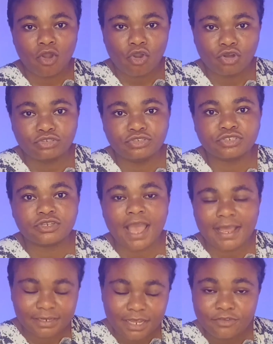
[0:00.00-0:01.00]
and
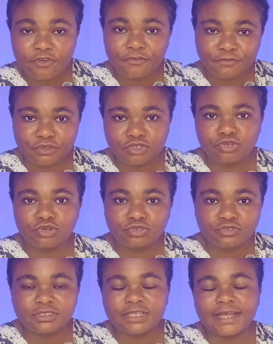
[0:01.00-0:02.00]
under your video,
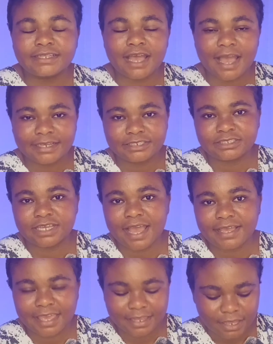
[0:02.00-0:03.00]
use that
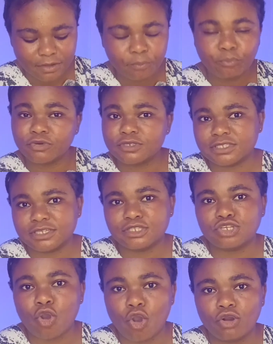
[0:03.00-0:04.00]
hashtag and then post
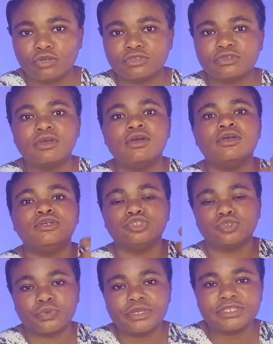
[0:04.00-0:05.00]
it on
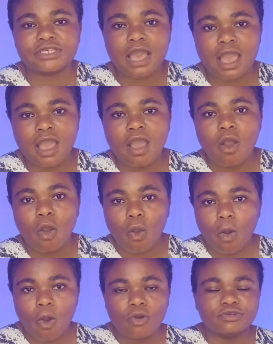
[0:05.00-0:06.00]
Twitter
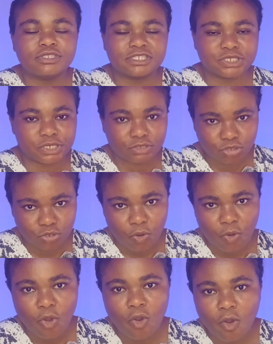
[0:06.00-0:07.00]
or
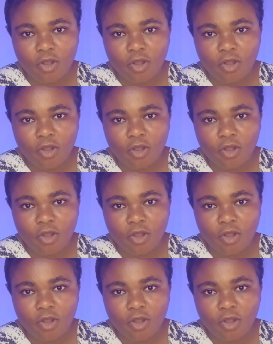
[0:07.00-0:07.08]
TikTok.